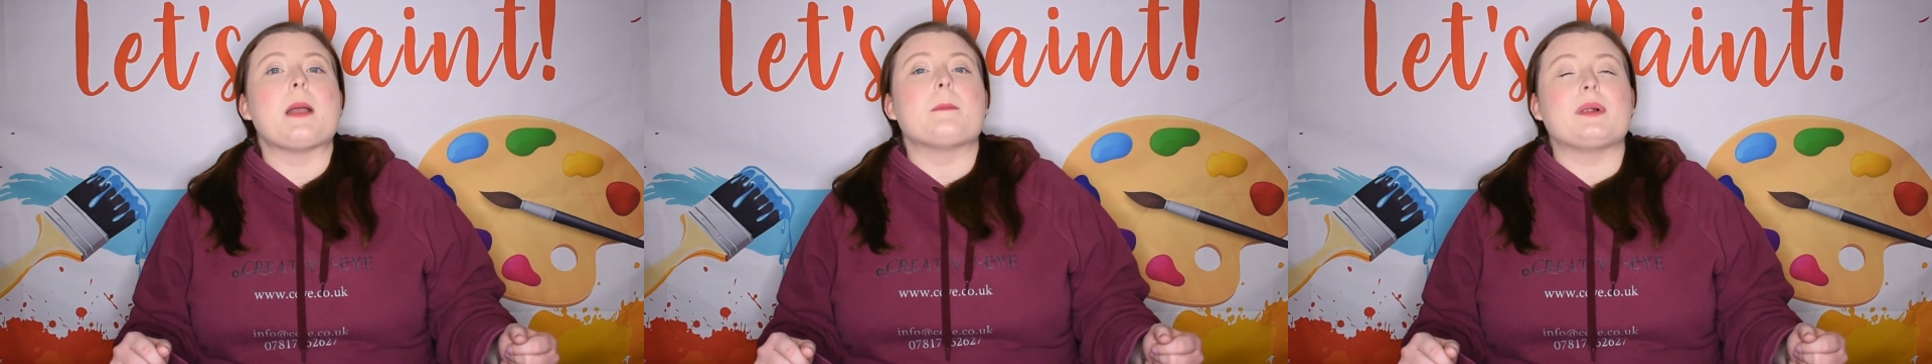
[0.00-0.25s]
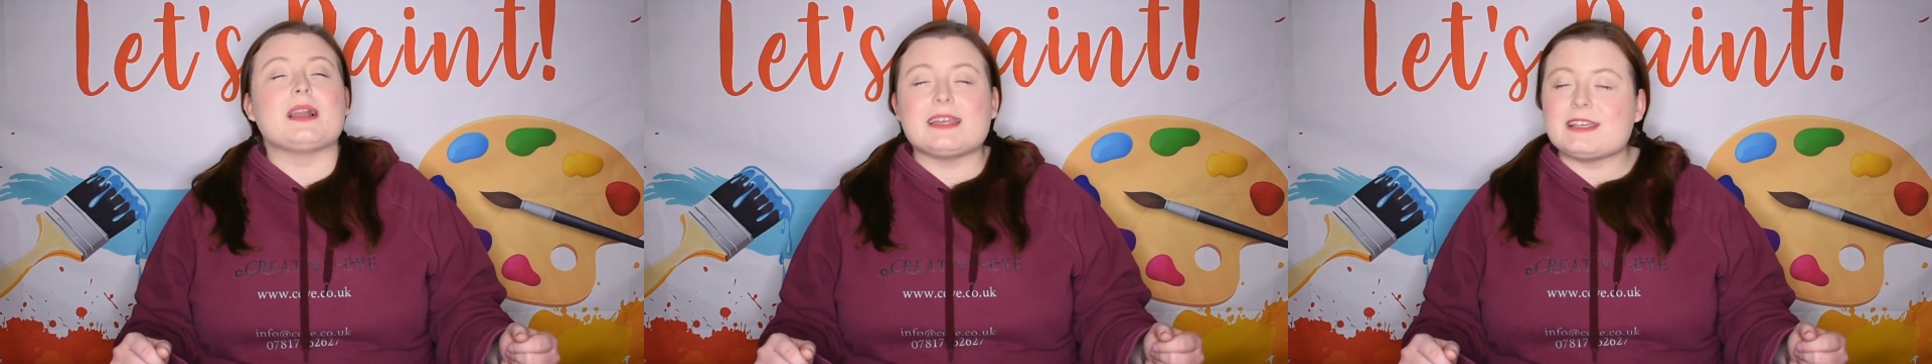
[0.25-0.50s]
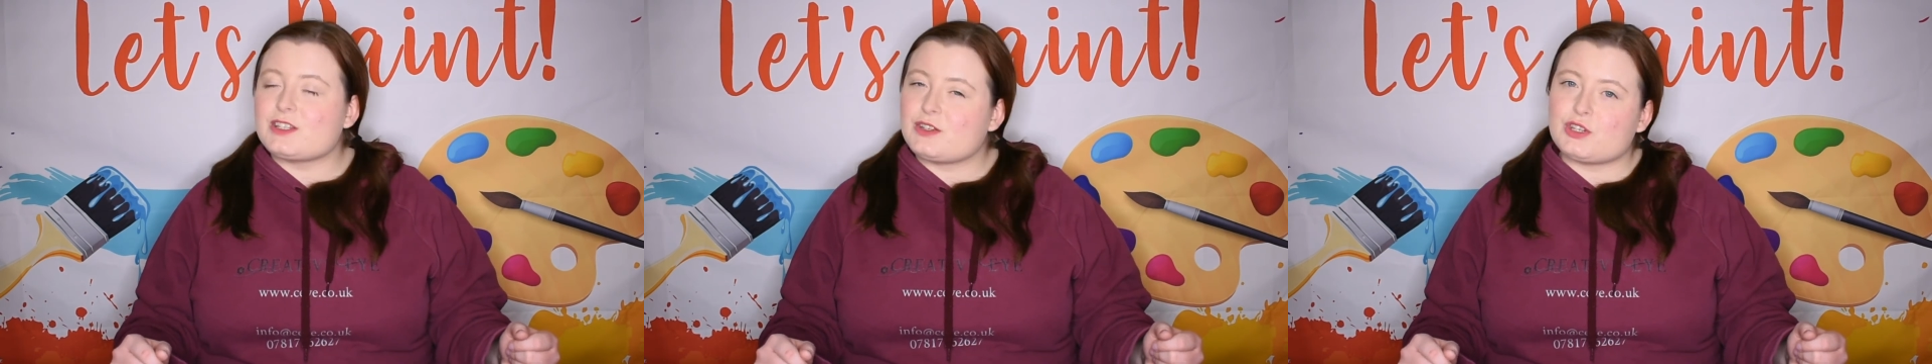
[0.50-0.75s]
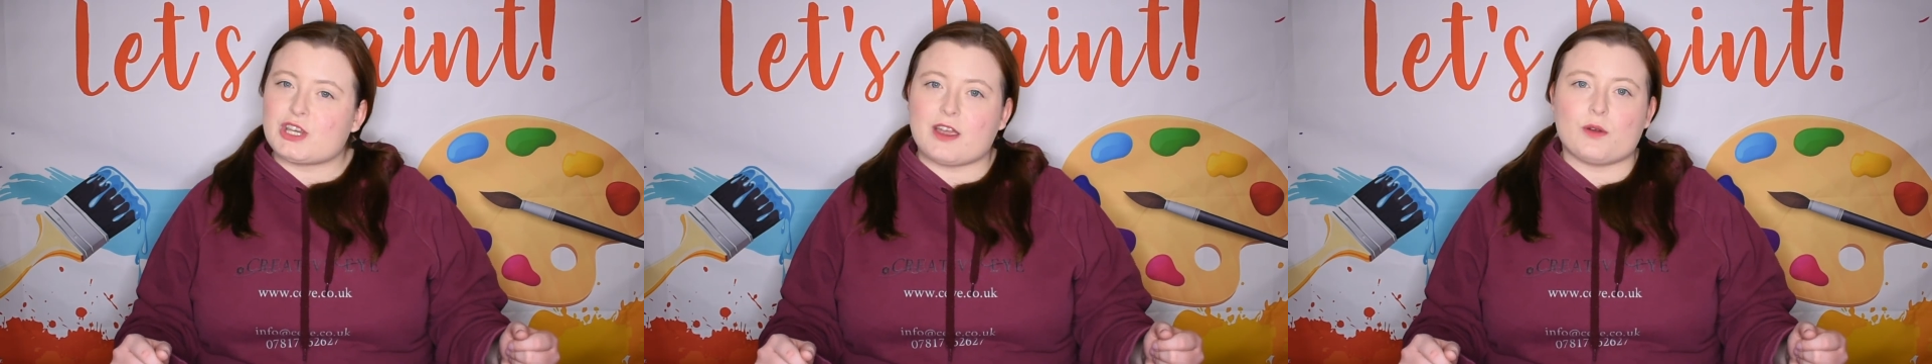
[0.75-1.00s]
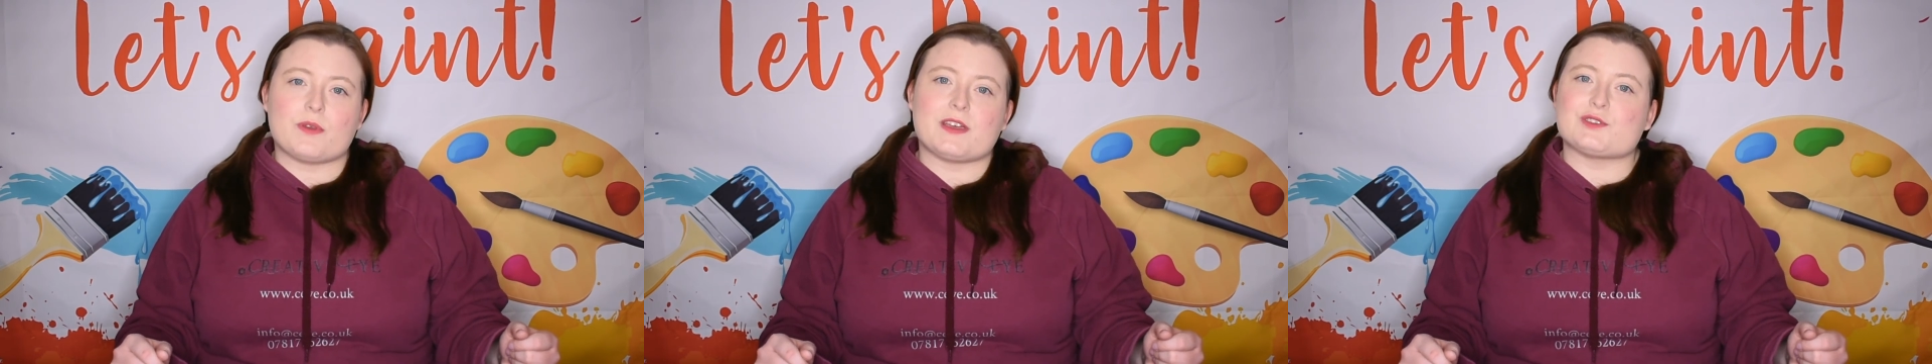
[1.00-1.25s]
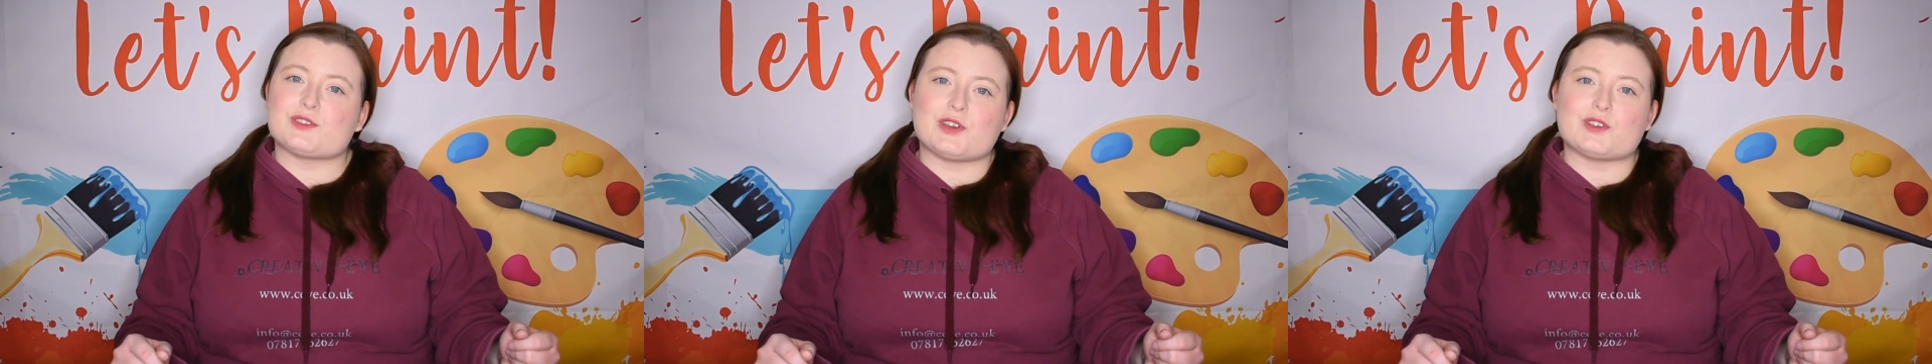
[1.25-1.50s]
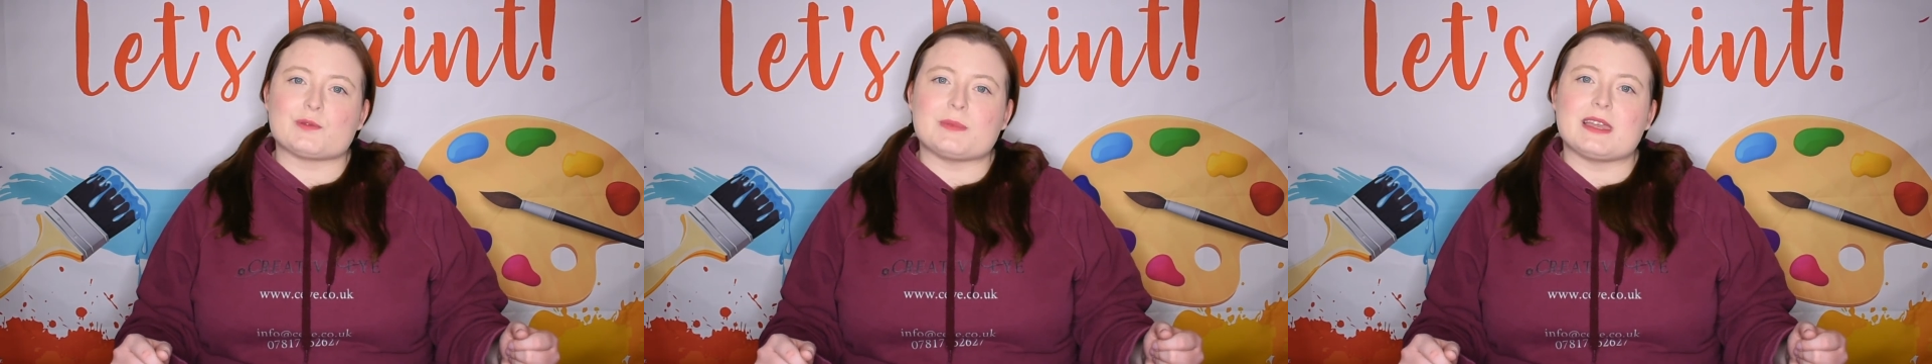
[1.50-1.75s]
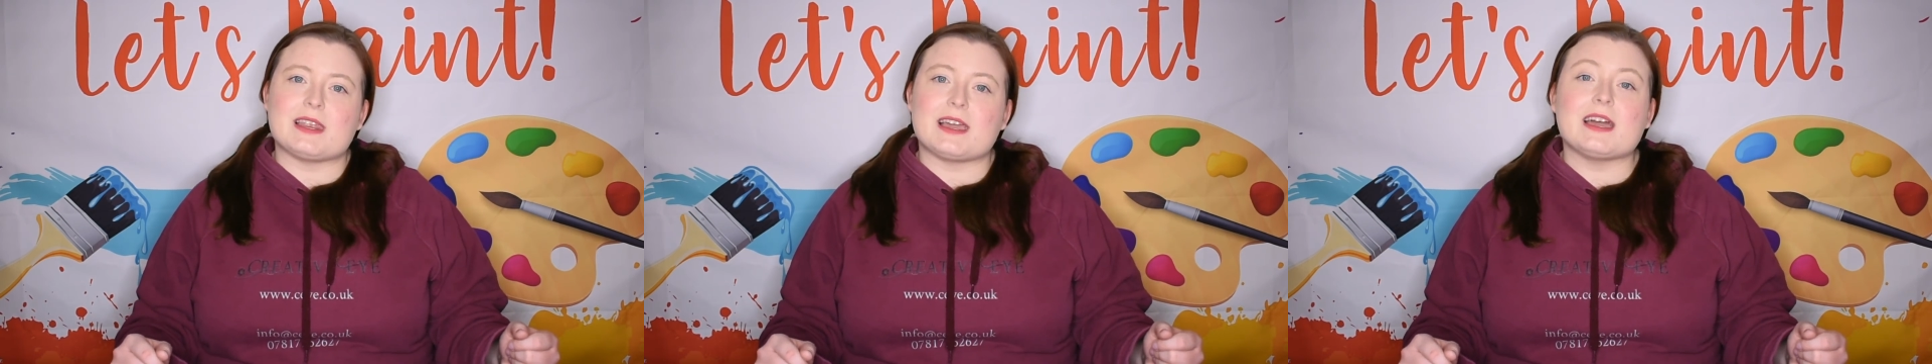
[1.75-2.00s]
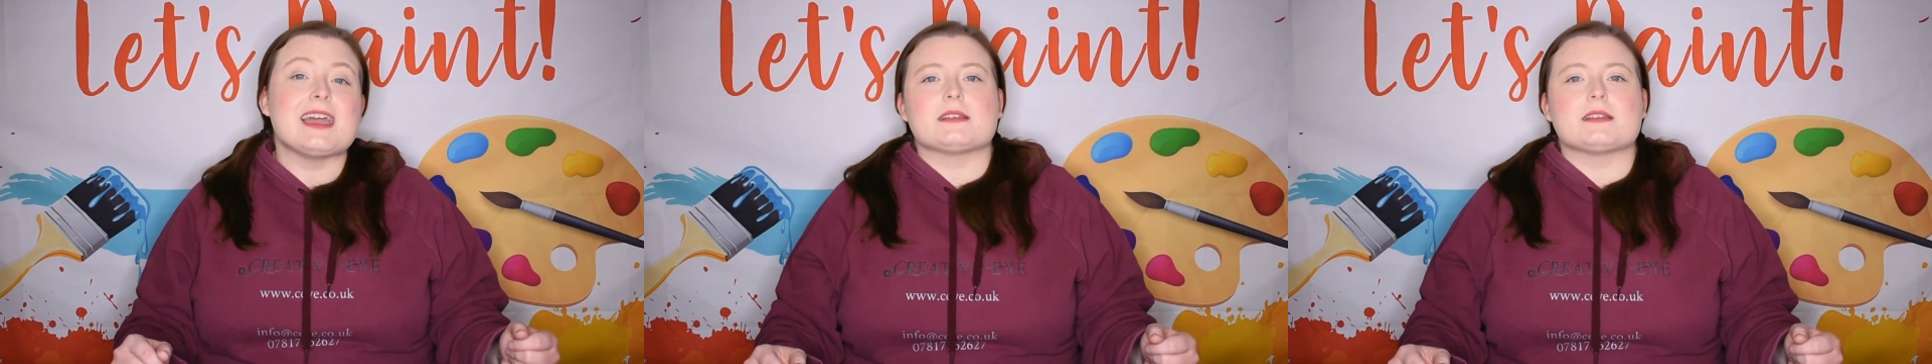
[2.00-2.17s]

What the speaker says: please do share it with us on social media,